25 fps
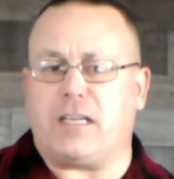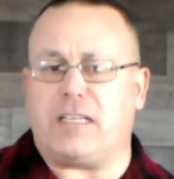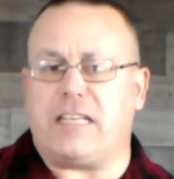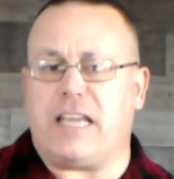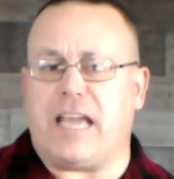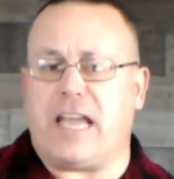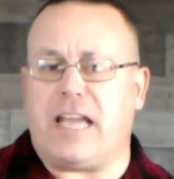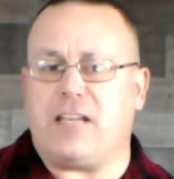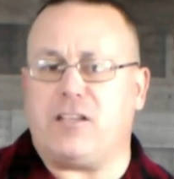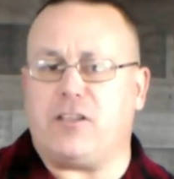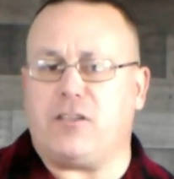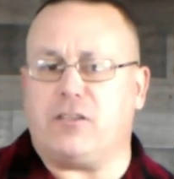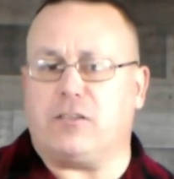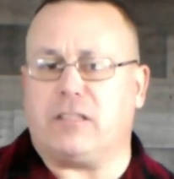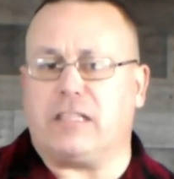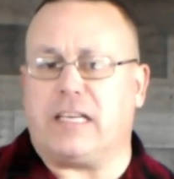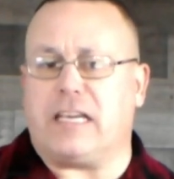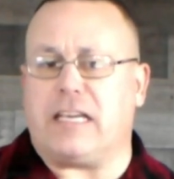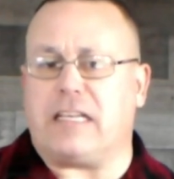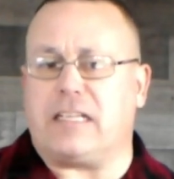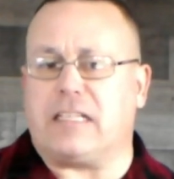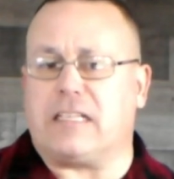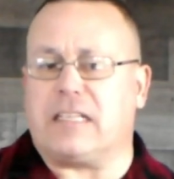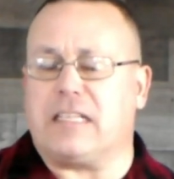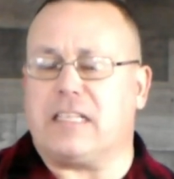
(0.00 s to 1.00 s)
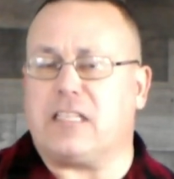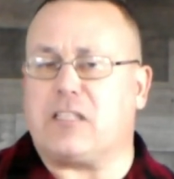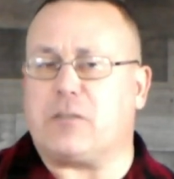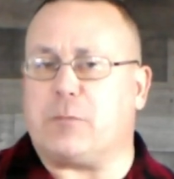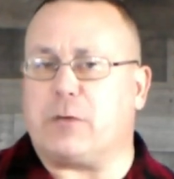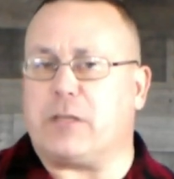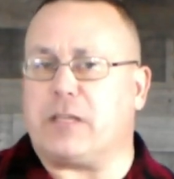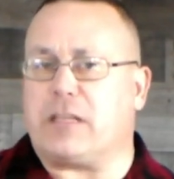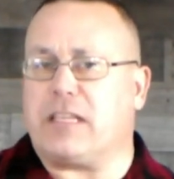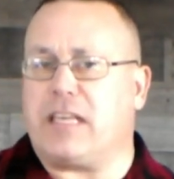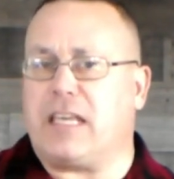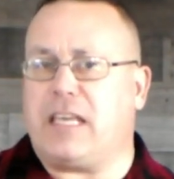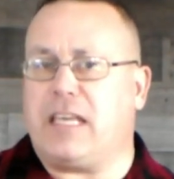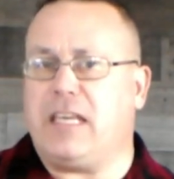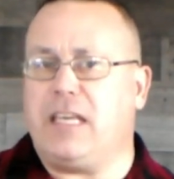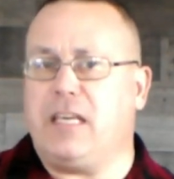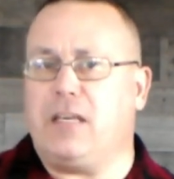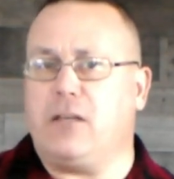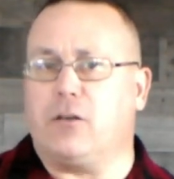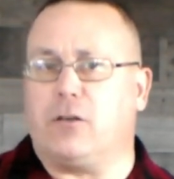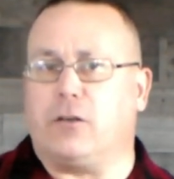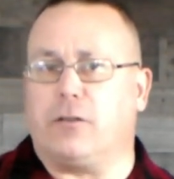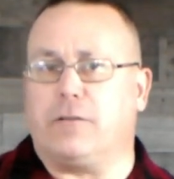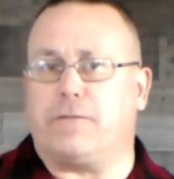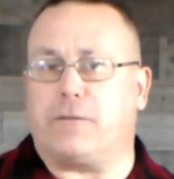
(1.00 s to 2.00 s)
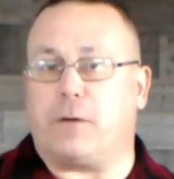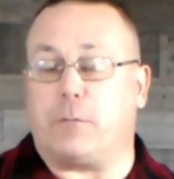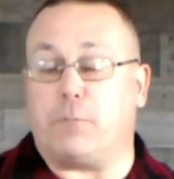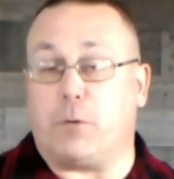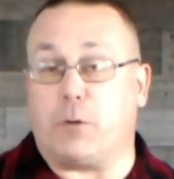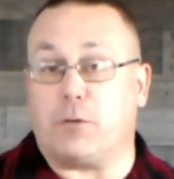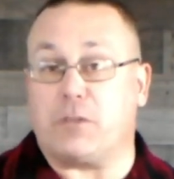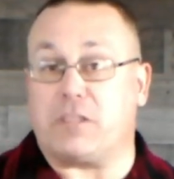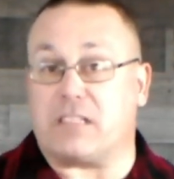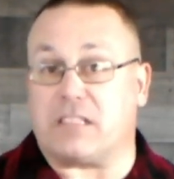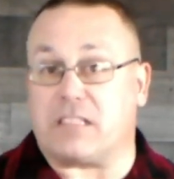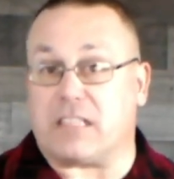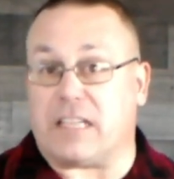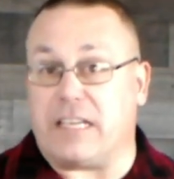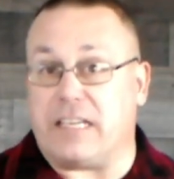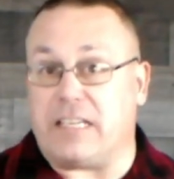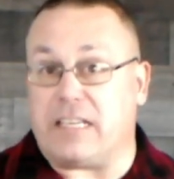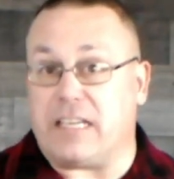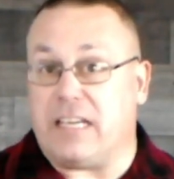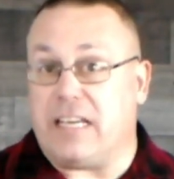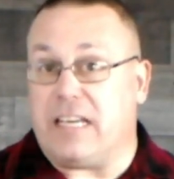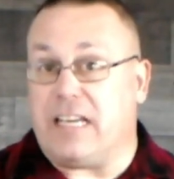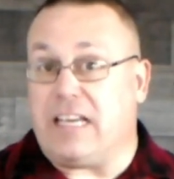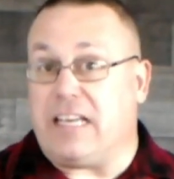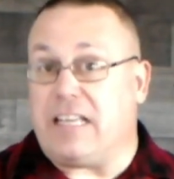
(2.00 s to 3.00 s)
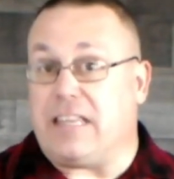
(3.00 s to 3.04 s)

on Daniel and Elizabeth Kegel from Moses Lake.